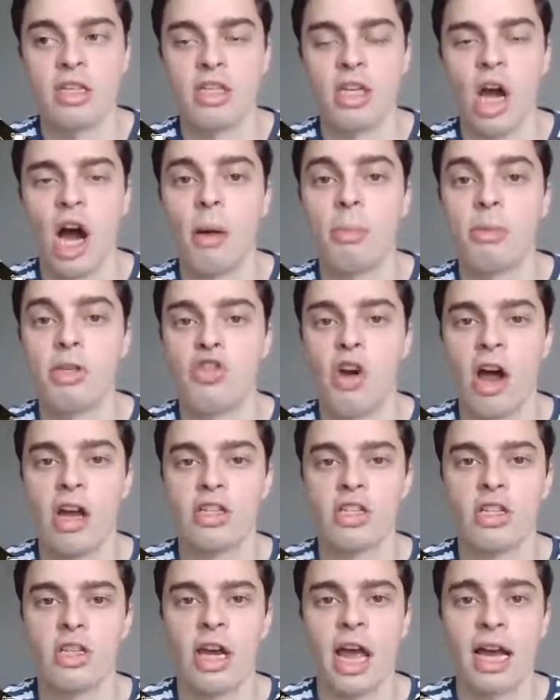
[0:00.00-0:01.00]
your
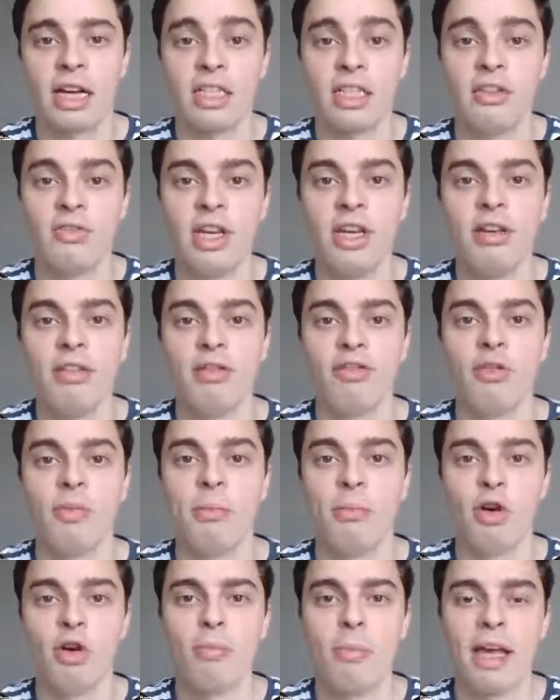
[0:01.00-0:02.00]
arbitrage activity from the
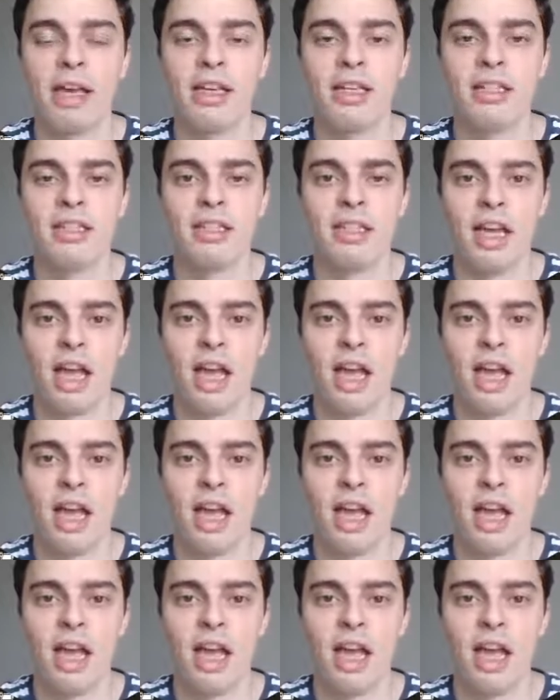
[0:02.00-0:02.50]
bookmakers,